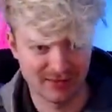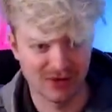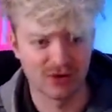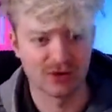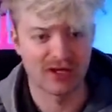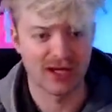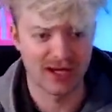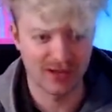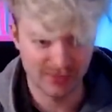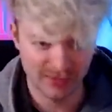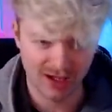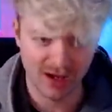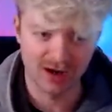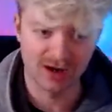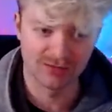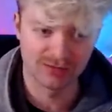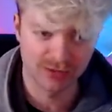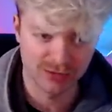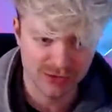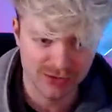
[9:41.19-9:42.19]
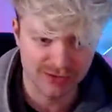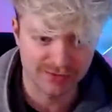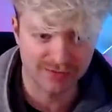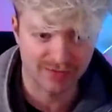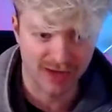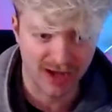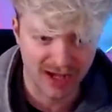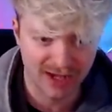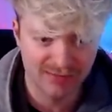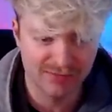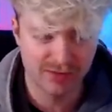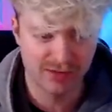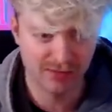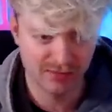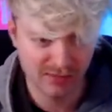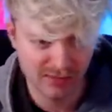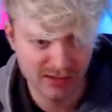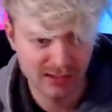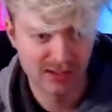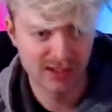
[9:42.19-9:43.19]
Okay, we got our Rook G5.
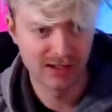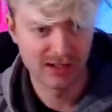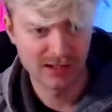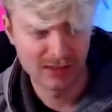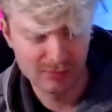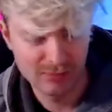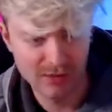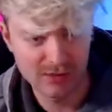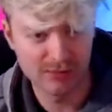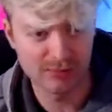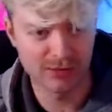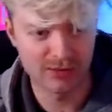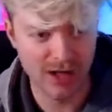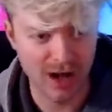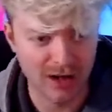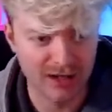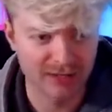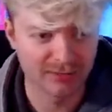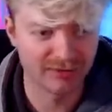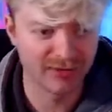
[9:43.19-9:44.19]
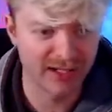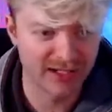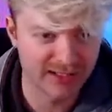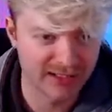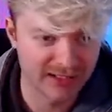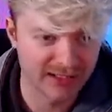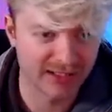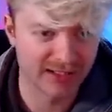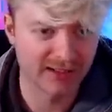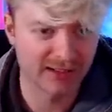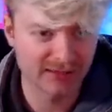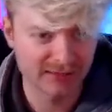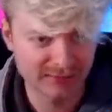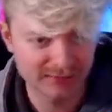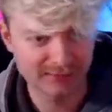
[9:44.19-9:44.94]
We're, we're, we're not complaining here.